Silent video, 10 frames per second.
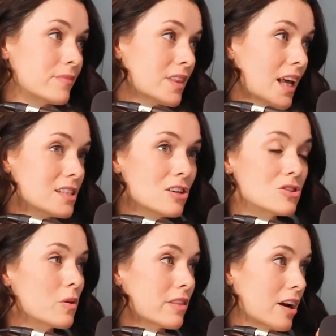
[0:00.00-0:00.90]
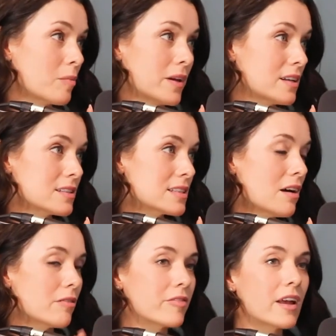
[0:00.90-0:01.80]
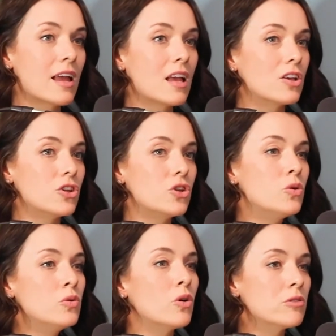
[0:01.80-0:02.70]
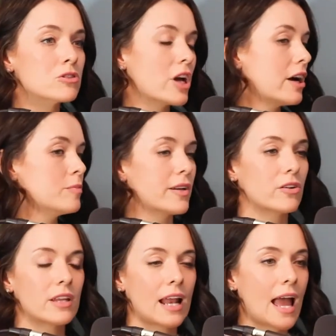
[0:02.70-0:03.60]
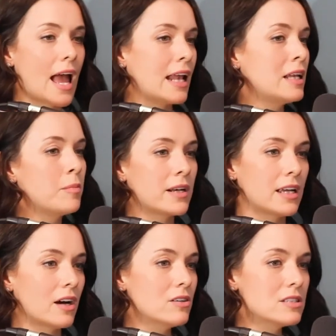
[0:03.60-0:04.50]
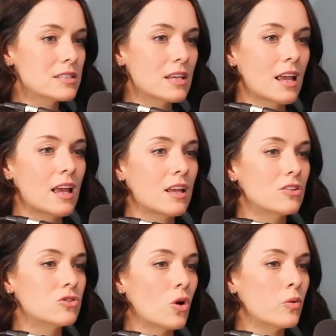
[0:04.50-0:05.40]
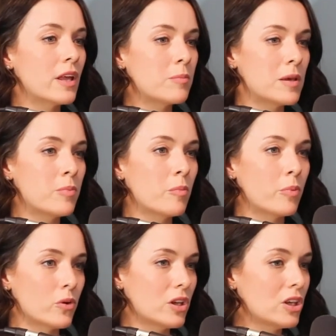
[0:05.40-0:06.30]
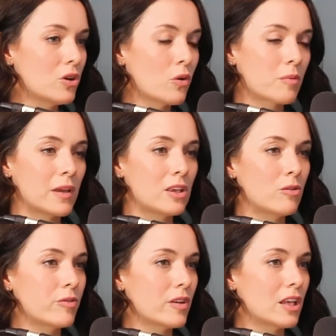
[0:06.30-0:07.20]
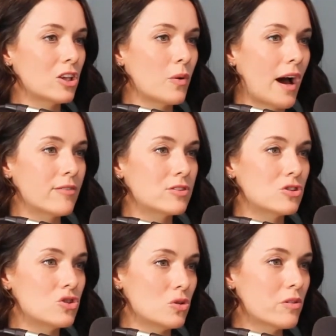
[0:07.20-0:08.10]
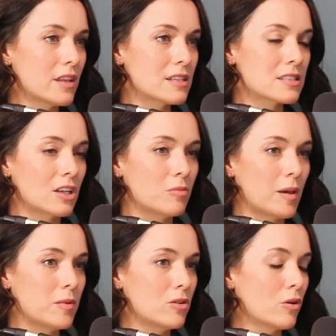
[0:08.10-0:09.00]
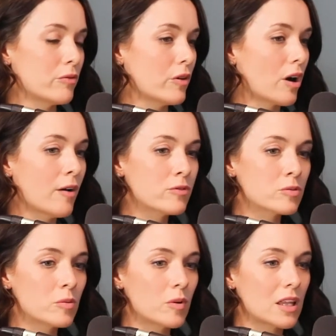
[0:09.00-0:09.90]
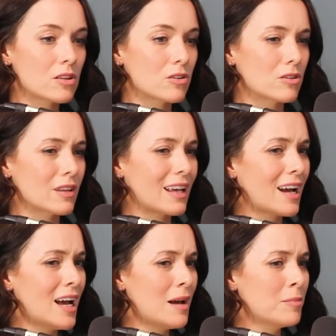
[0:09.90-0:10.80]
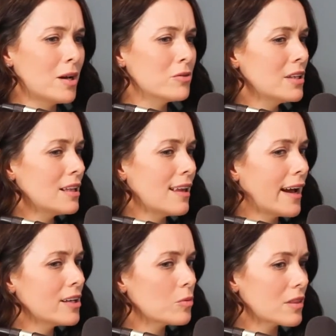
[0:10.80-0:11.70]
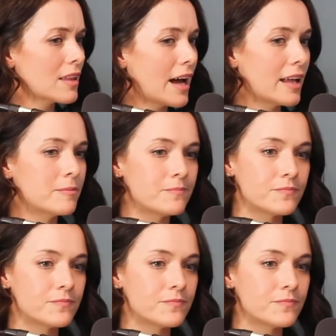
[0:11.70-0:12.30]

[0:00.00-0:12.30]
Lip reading: That's also a therapy in itself. You know your child better than anybody else. Don't let people bully you or make you feel like you have to do things that maybe you don't feel comfortable with, or you're like, I'm not really aligned with that.